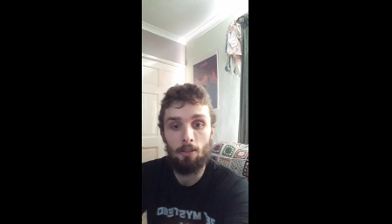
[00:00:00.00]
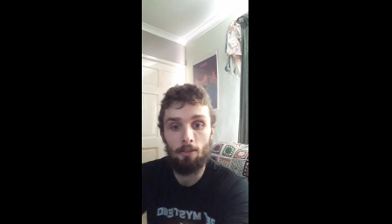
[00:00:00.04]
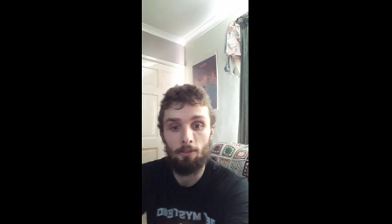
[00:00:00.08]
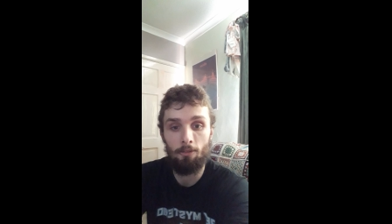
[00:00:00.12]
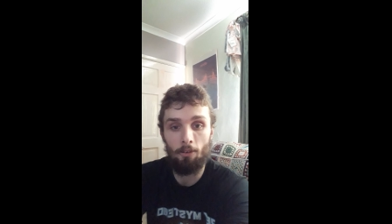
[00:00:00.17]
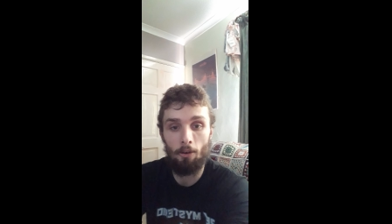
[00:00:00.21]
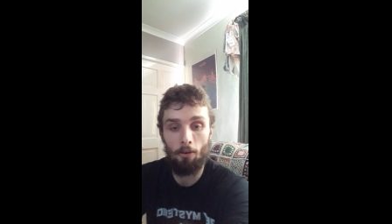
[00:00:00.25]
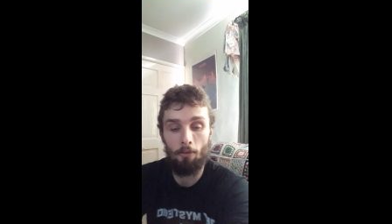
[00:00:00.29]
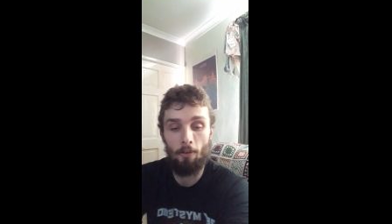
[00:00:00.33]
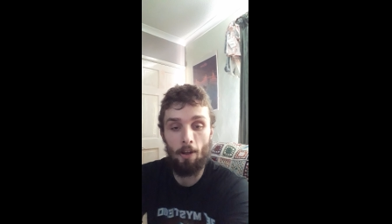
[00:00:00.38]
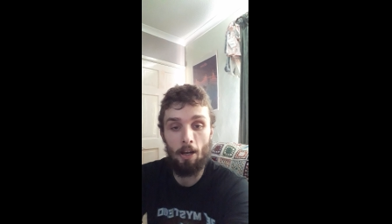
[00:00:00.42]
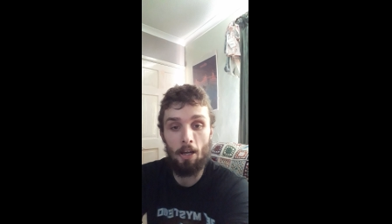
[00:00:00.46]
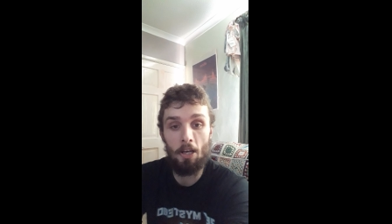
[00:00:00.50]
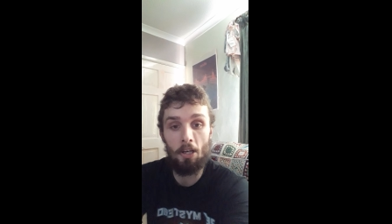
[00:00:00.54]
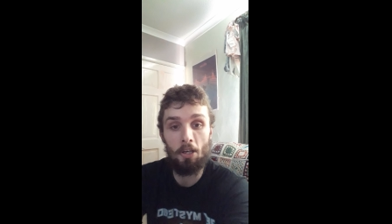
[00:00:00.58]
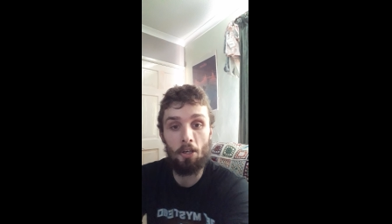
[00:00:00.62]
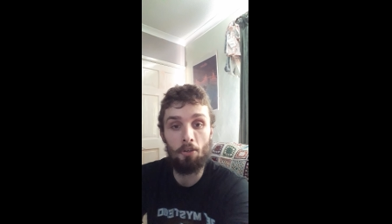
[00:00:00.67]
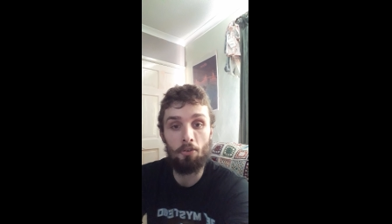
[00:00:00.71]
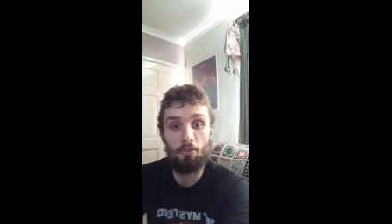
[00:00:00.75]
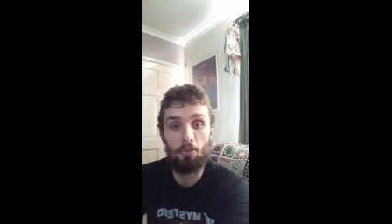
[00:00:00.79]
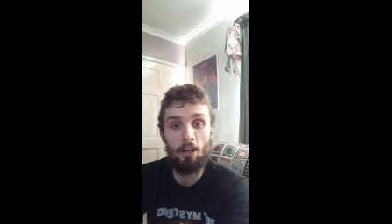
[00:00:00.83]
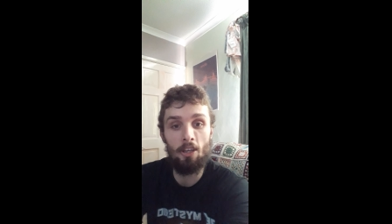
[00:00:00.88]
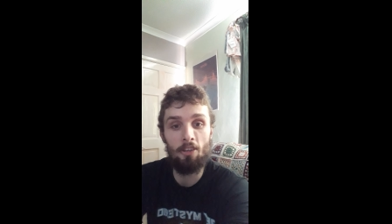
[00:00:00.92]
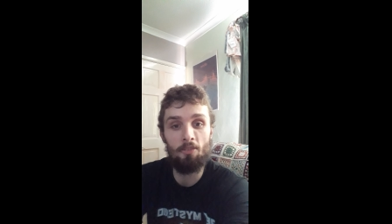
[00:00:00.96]
For a very
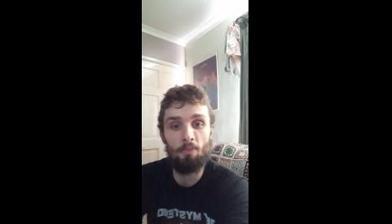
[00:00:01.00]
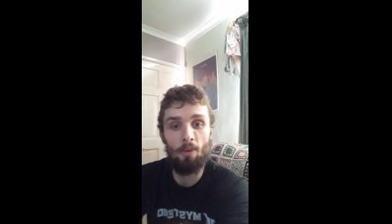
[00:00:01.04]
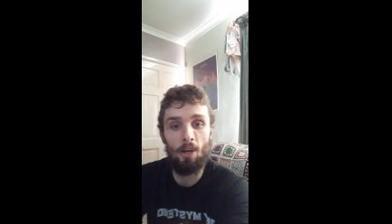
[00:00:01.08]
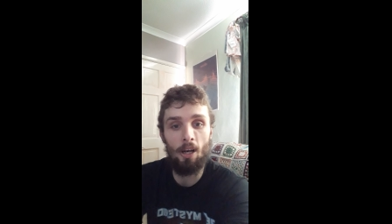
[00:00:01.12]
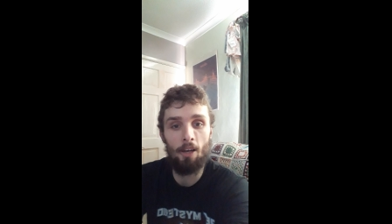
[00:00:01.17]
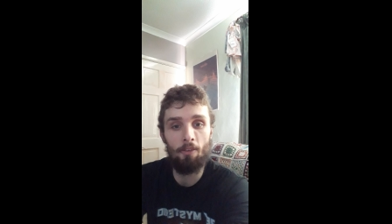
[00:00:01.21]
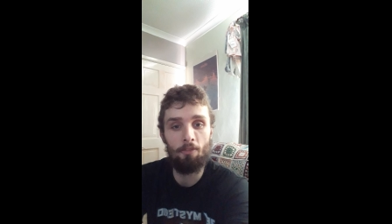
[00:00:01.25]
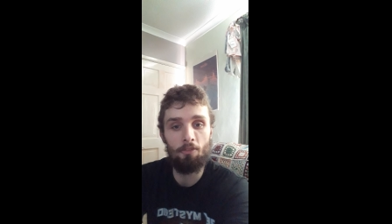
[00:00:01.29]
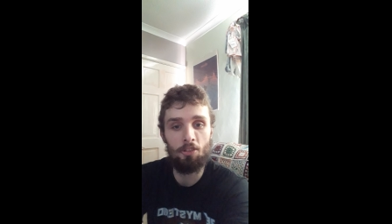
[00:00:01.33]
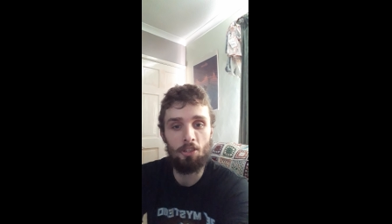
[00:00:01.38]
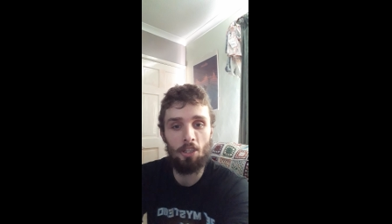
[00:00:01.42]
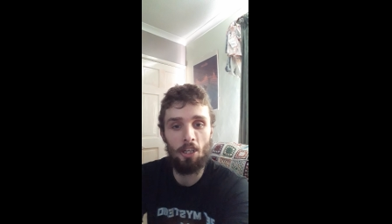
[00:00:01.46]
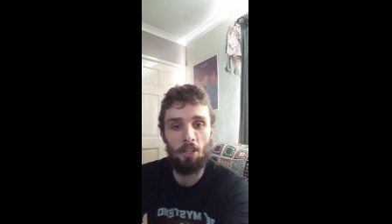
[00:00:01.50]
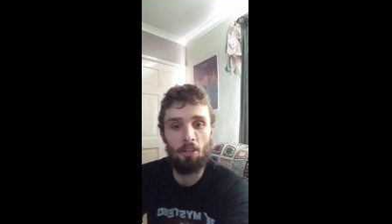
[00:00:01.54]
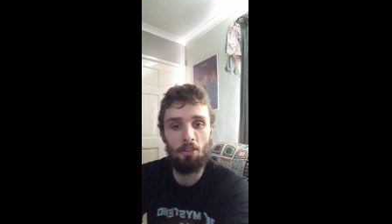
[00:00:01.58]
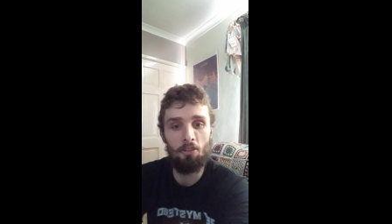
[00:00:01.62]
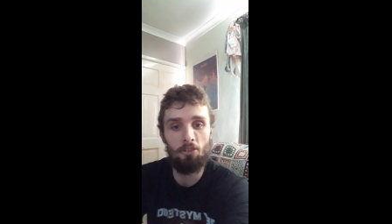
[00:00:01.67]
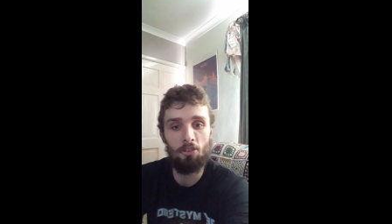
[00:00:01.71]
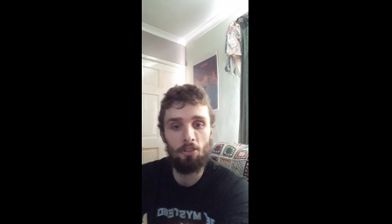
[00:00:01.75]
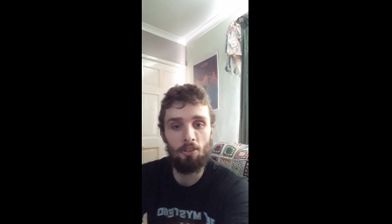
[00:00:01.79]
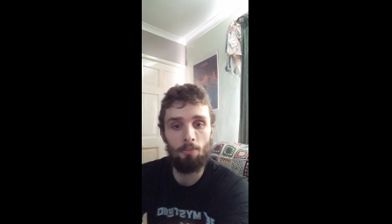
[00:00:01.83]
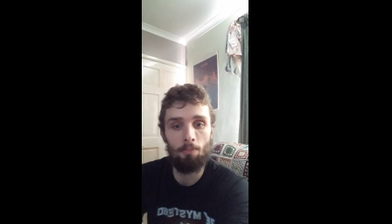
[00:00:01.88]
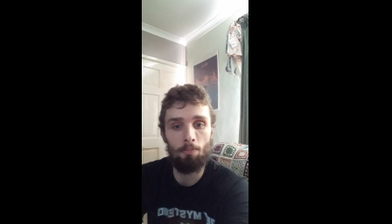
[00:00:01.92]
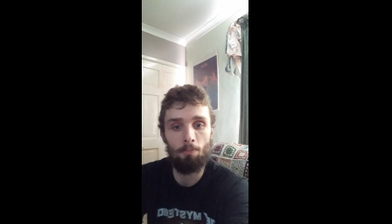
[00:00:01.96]
good reason why I've
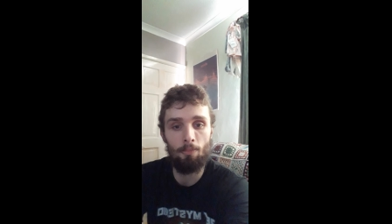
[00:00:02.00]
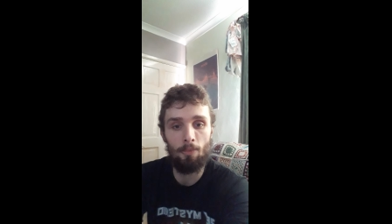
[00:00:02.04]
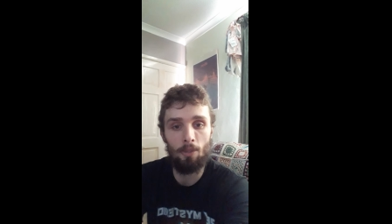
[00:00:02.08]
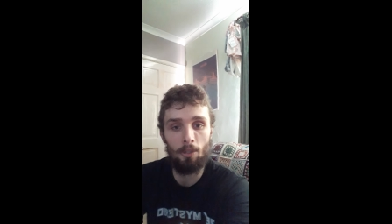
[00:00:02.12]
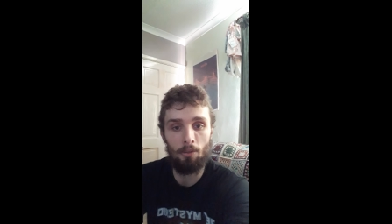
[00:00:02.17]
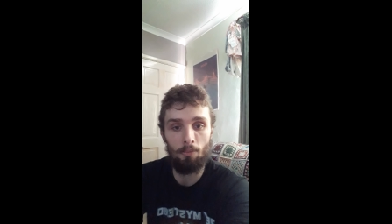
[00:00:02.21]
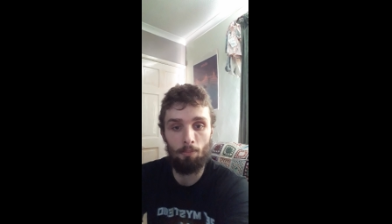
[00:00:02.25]
chosen